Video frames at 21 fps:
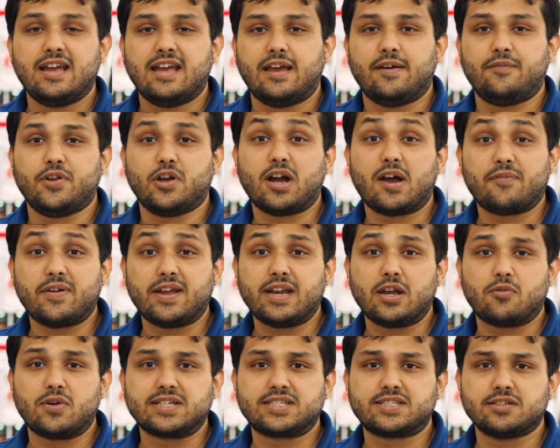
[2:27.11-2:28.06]
If you have any
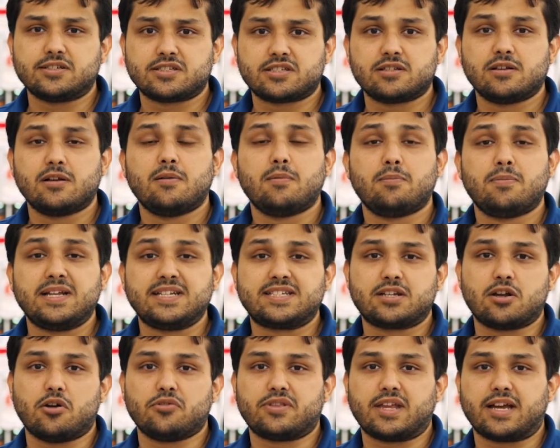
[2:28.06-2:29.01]
questions, please
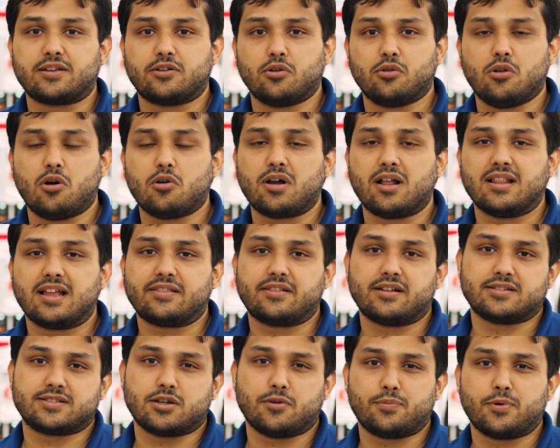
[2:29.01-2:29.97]
contact your local
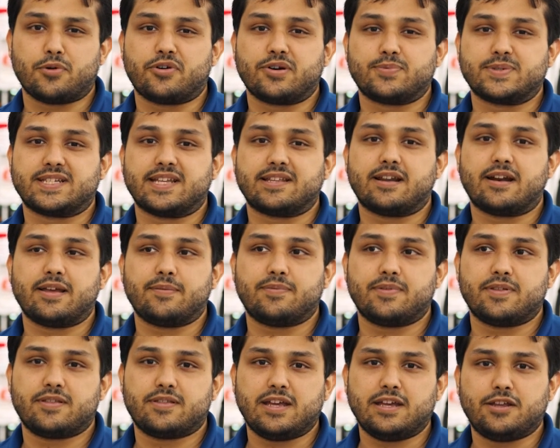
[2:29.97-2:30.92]
Atlas Copco representative.
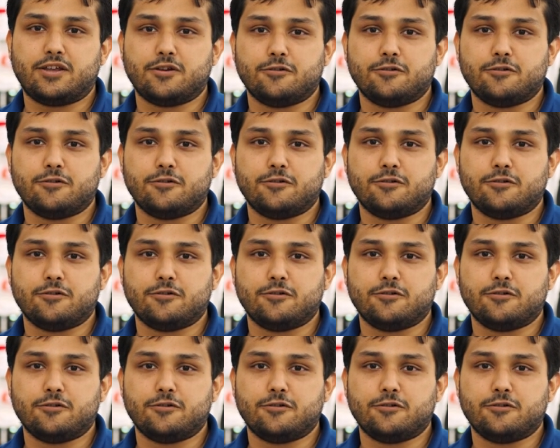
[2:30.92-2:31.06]
Thank